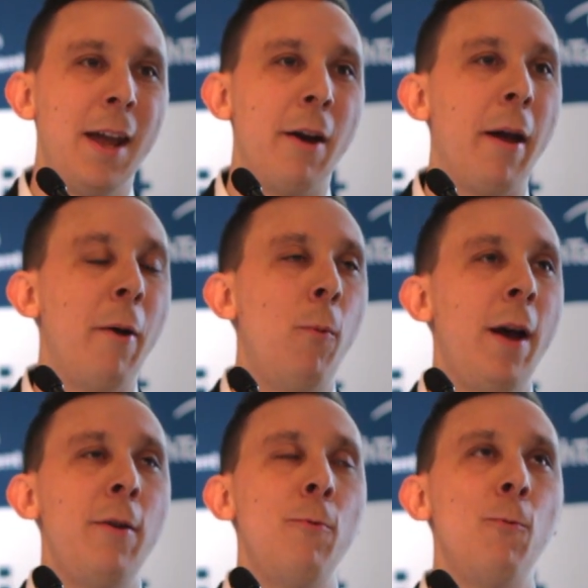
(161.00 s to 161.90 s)
And
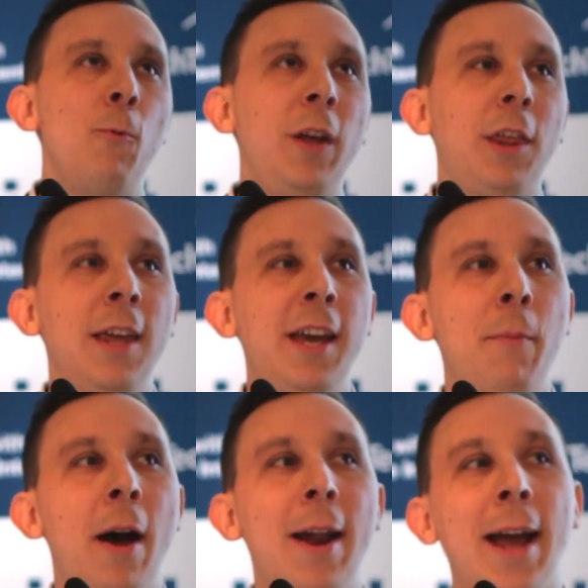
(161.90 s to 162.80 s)
when we think
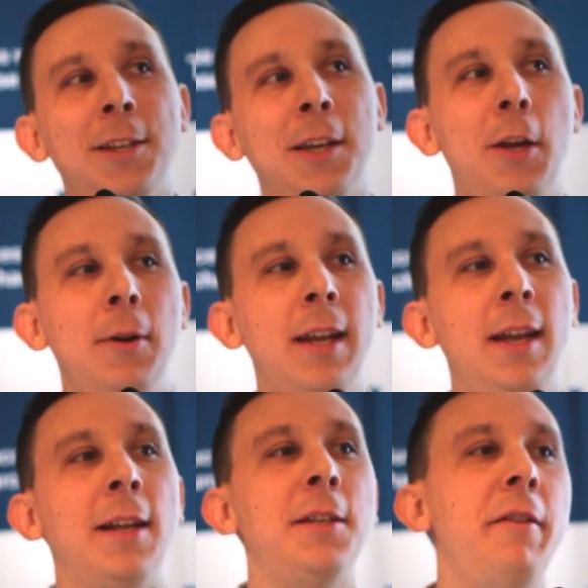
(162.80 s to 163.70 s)
about
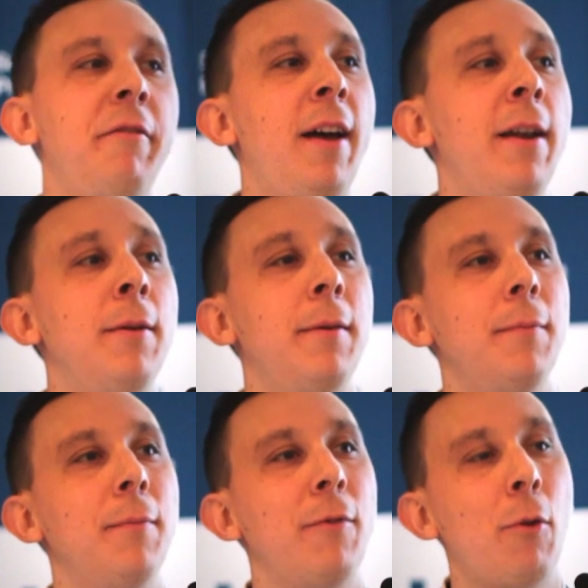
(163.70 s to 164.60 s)
executing against an event,
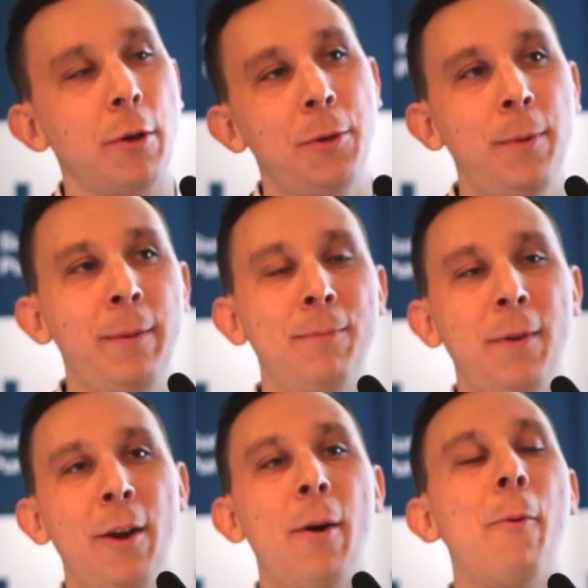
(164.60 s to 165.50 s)
of course,
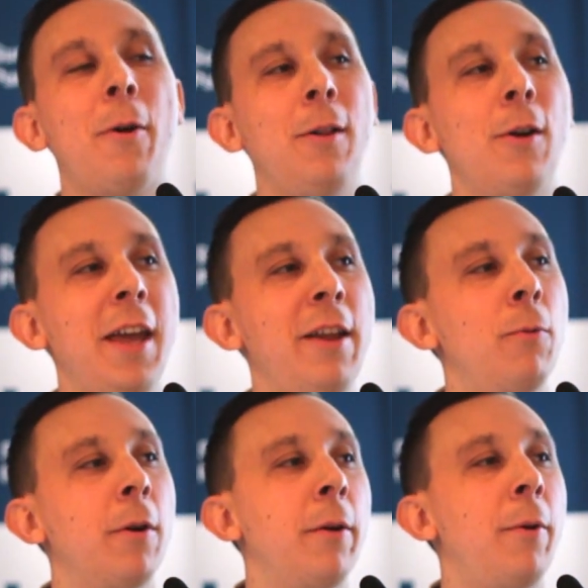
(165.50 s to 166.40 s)
I want to look
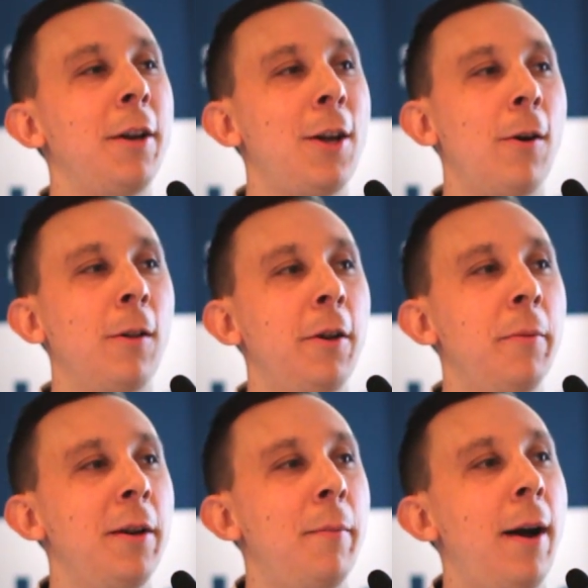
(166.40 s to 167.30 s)
inward. I want to talk a
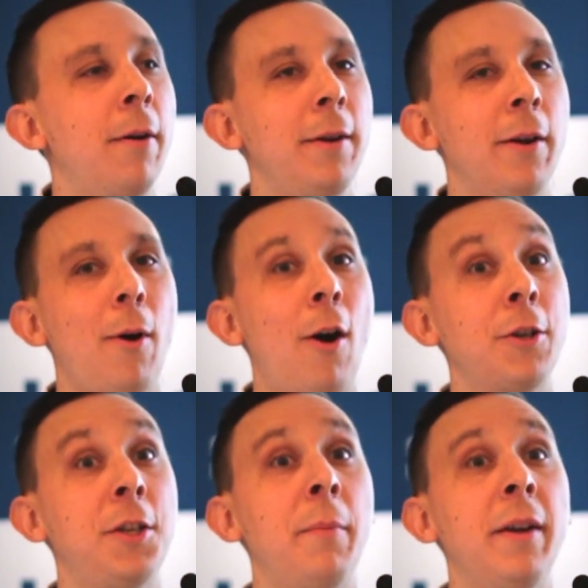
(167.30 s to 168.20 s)
little bit about,
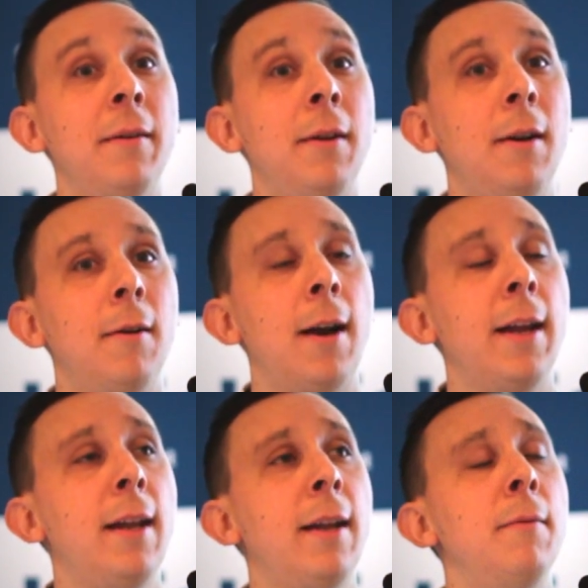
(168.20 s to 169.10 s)
our summit,
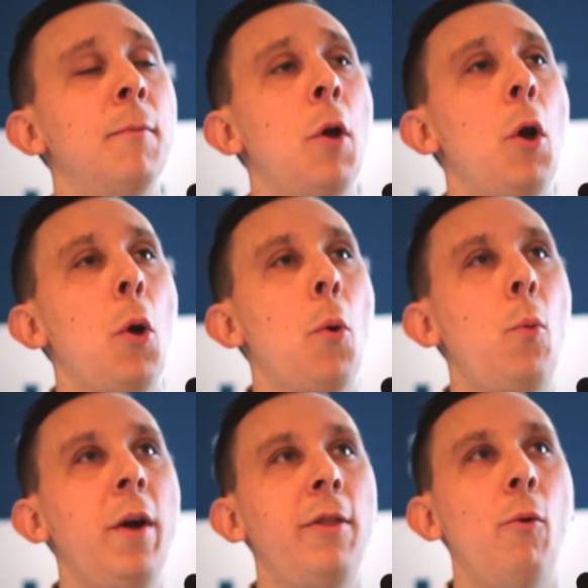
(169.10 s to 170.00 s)
right? And
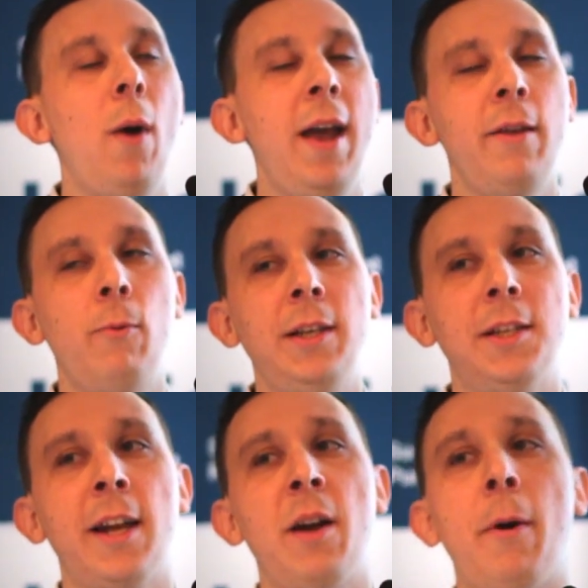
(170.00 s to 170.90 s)
with the way that we
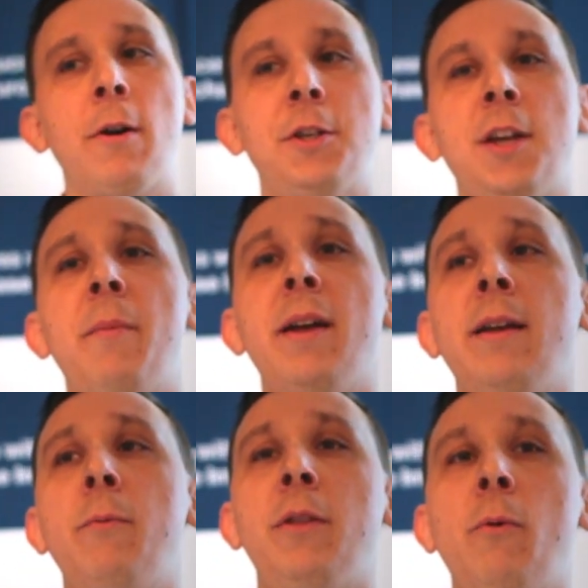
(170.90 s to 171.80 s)
set up our summit
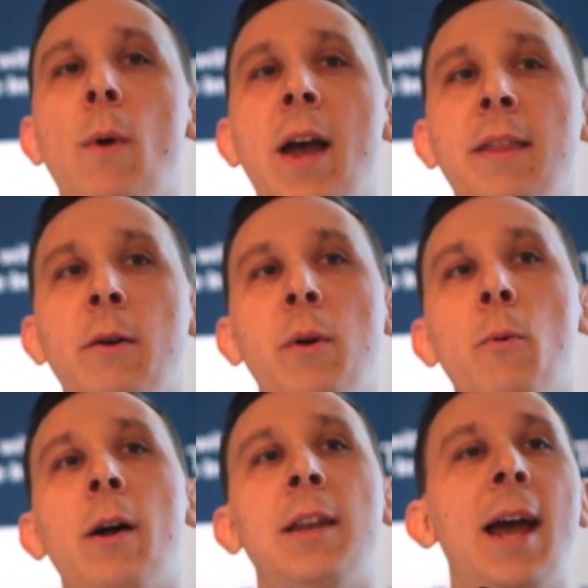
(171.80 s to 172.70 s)
and with the way that we
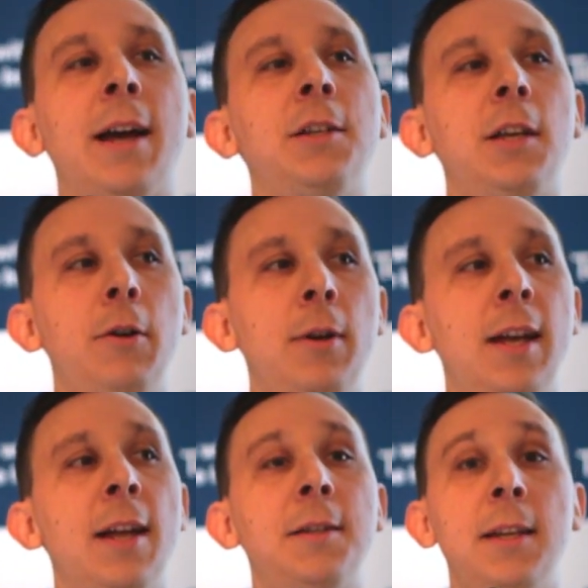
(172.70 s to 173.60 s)
wanted to execute
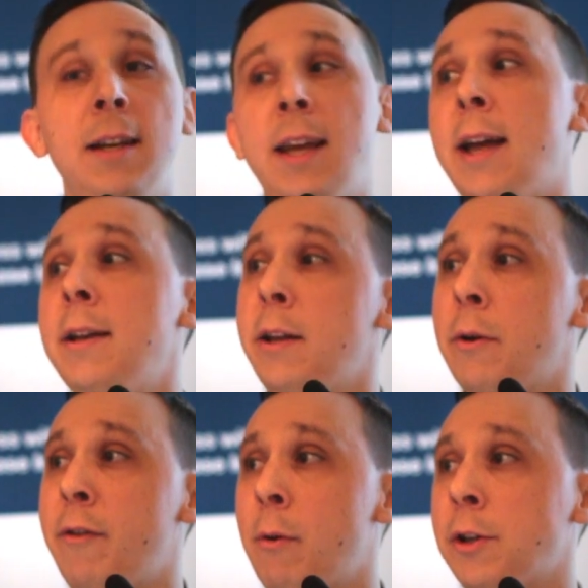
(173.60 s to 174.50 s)
against it and get,
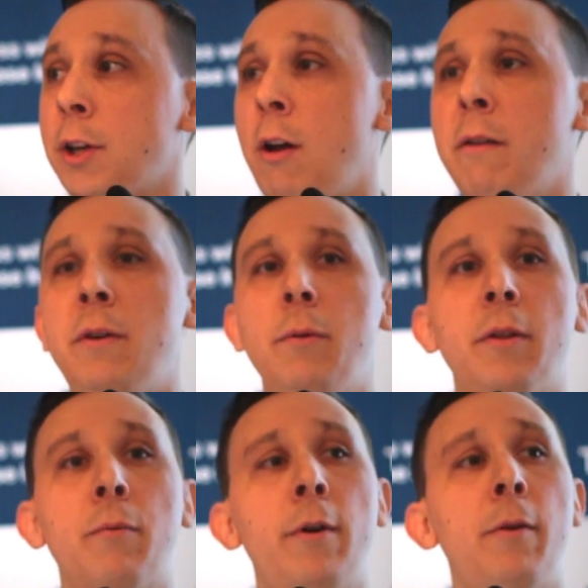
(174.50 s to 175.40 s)
of course, all of you
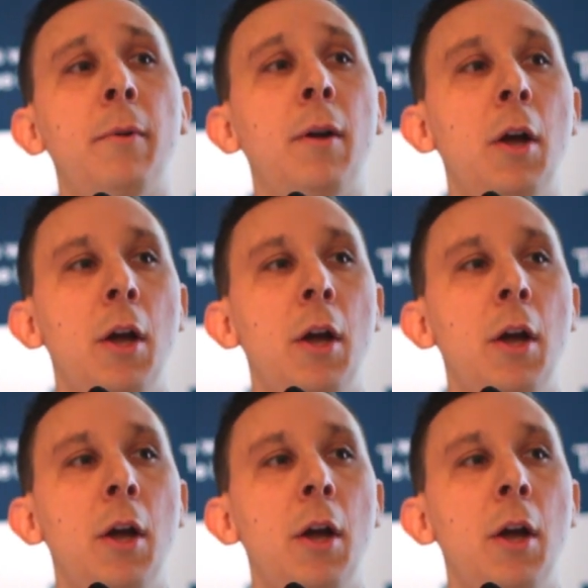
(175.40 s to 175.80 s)
in the room,